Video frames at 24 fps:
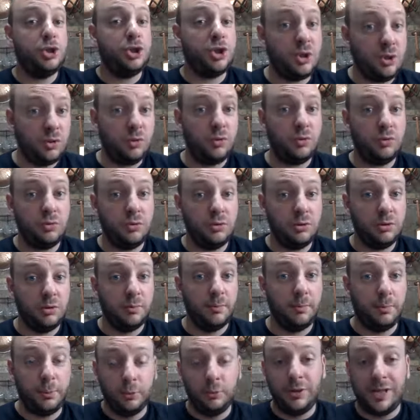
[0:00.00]
you
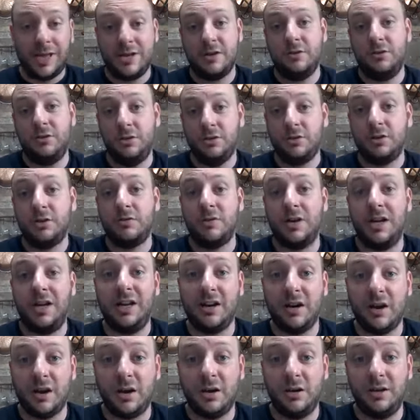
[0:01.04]
pull out your credit
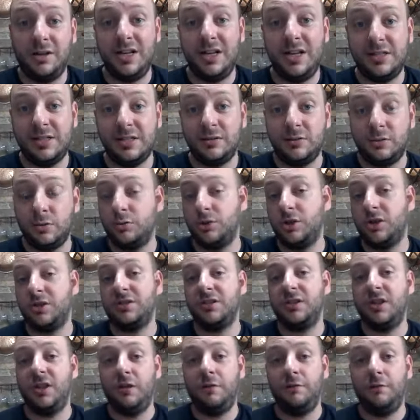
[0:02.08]
card details or
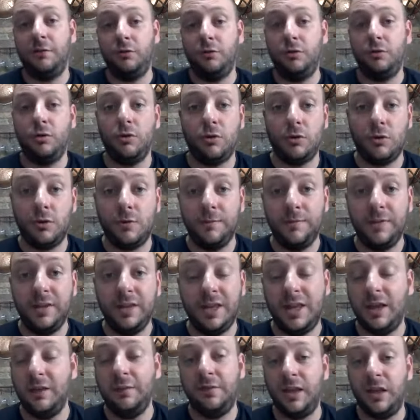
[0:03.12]
just give your
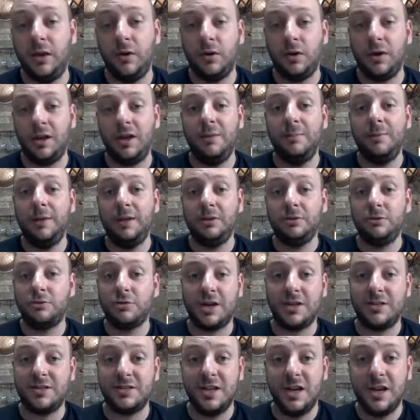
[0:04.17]
email
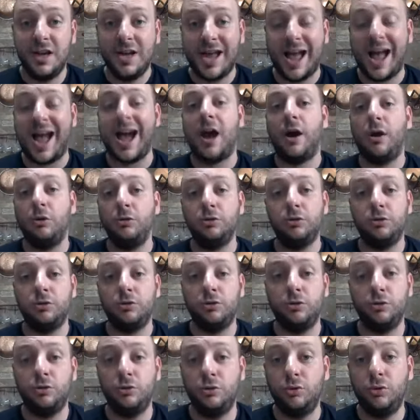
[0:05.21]
address
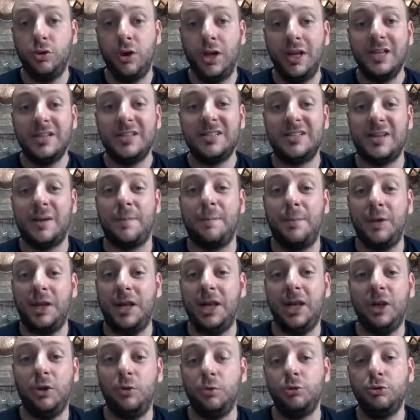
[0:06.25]
out to
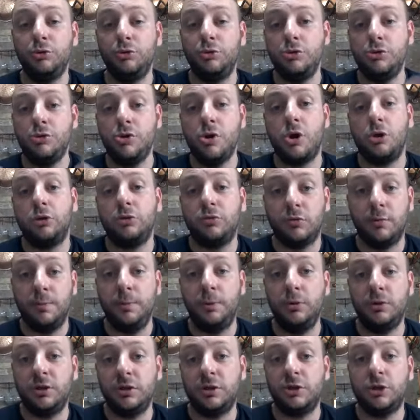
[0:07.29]
somebody who's not
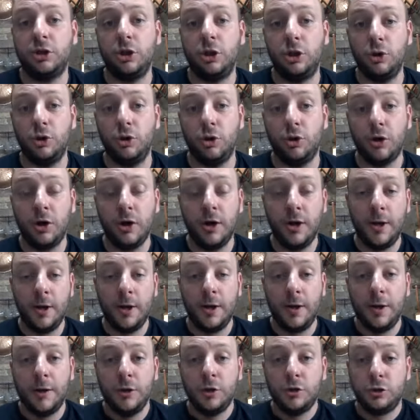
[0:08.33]
reputed secure?
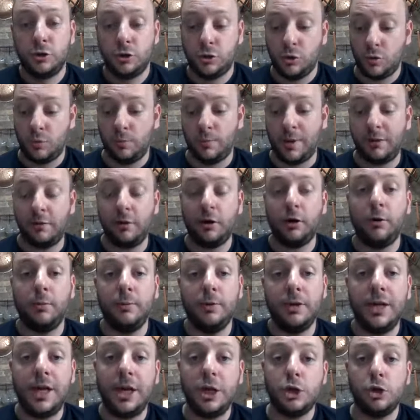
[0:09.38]
So my
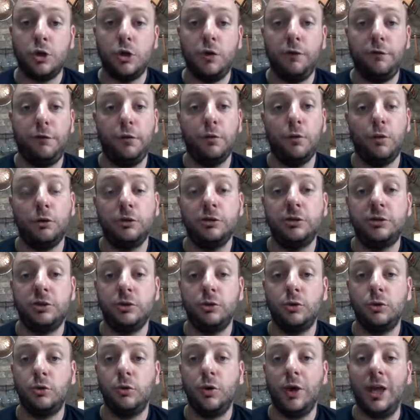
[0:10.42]
recommendation, if you want
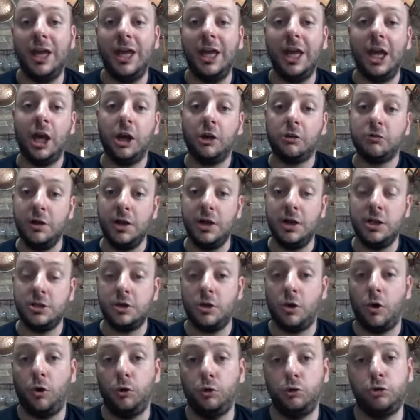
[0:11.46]
to increase
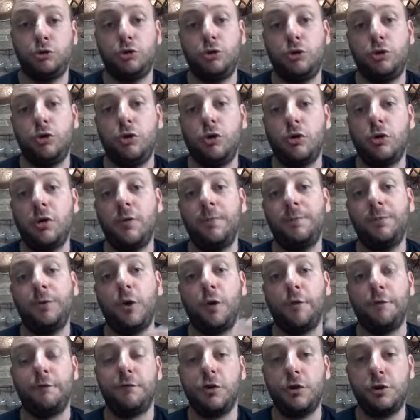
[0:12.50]
also your
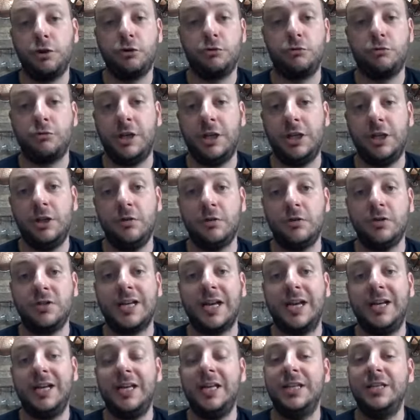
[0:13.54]
conversion rate in your
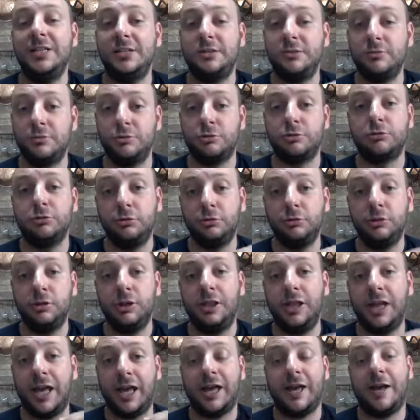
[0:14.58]
site, is to
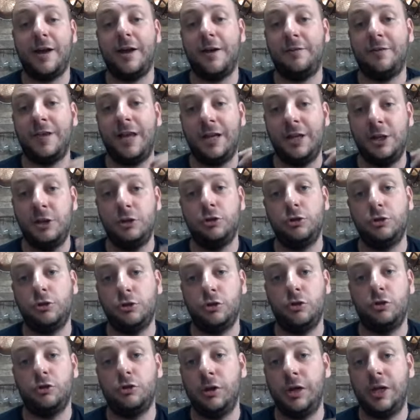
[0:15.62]
truly have and
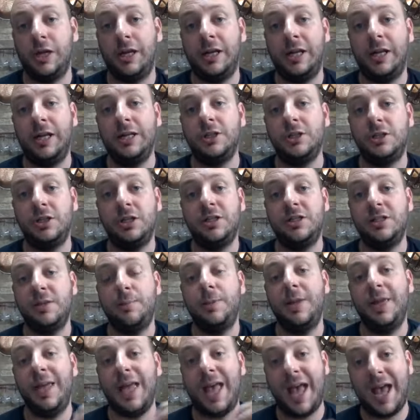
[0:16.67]
install
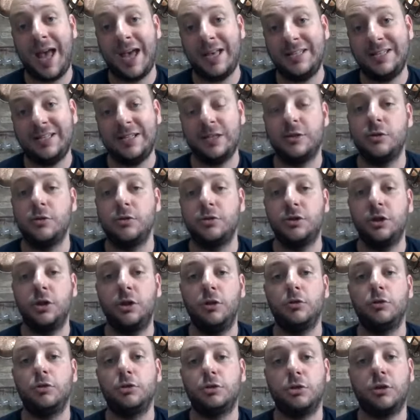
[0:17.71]
HTTPS, so
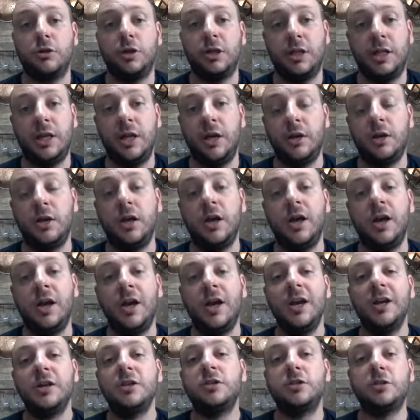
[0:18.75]
secure socket layer
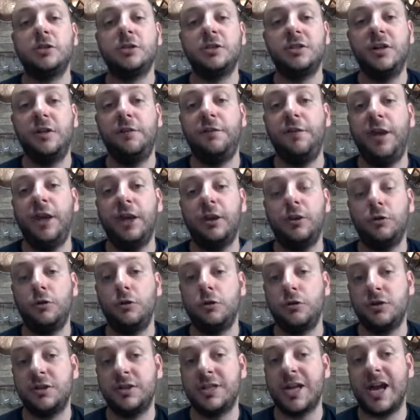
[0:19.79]
certificate on
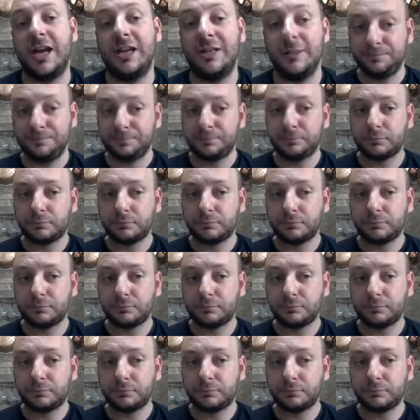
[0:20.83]
your site.